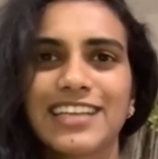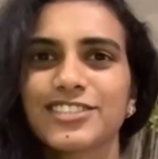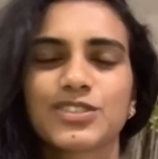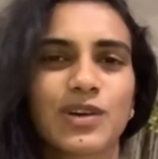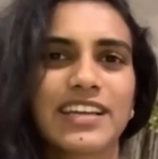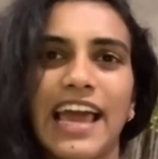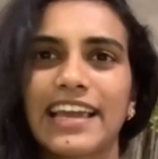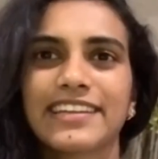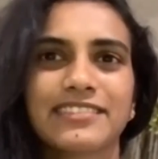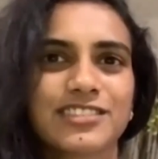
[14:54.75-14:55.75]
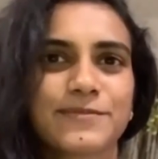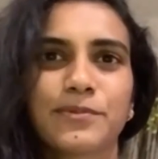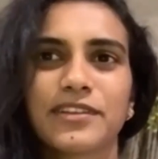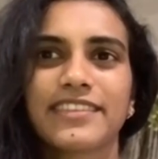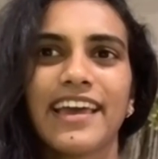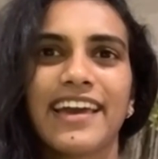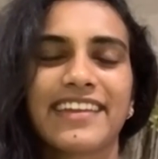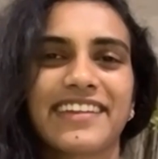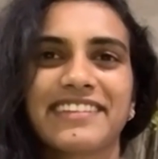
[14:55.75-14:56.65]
I just took a racket and just put it there.